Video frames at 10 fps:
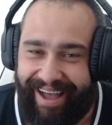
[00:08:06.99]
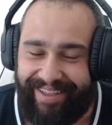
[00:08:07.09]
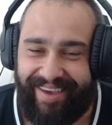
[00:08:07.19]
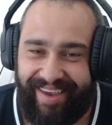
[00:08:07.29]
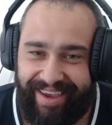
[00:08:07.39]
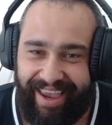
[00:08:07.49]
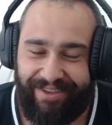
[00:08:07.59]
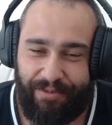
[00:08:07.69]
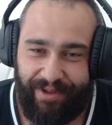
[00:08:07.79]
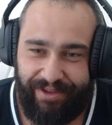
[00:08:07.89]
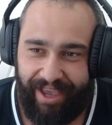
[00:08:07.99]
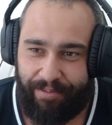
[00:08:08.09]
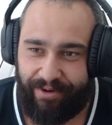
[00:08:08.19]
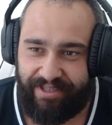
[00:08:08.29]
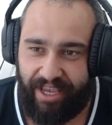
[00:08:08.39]
I think he came to me in the
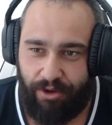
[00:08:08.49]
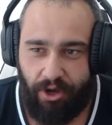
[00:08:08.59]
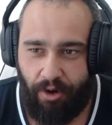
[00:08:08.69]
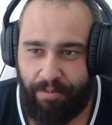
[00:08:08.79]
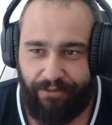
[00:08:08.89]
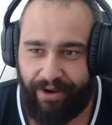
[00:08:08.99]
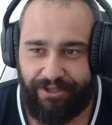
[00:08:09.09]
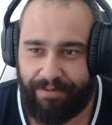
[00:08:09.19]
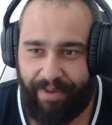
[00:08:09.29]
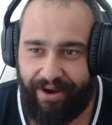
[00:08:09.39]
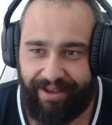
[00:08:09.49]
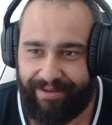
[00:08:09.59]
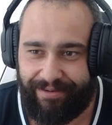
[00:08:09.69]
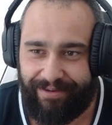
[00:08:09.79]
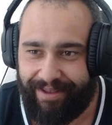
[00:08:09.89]
apron and said, you call me
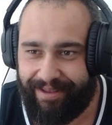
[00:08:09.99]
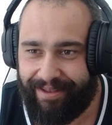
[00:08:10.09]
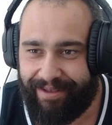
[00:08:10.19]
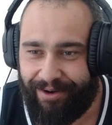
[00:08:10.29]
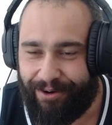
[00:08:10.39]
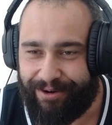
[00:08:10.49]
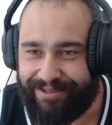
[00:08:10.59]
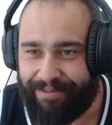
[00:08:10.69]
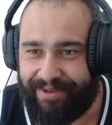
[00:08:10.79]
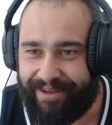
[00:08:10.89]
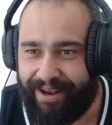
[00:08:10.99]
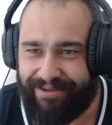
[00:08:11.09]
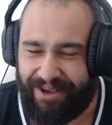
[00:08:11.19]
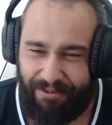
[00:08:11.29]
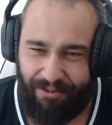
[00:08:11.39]
French-American or something. And I
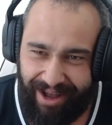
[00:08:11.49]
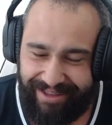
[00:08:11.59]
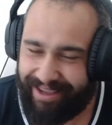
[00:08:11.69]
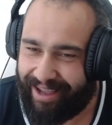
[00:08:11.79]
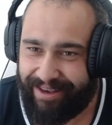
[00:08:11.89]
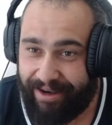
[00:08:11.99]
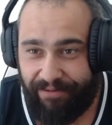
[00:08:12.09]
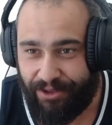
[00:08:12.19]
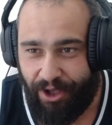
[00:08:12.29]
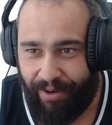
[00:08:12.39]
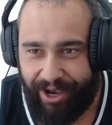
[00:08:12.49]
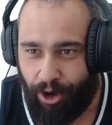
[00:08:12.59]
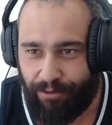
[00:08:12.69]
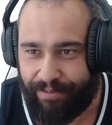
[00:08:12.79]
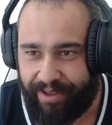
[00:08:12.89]
was like, what? I didn't even know I
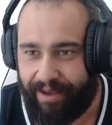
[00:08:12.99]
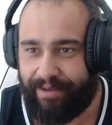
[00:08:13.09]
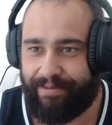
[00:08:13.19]
called him that.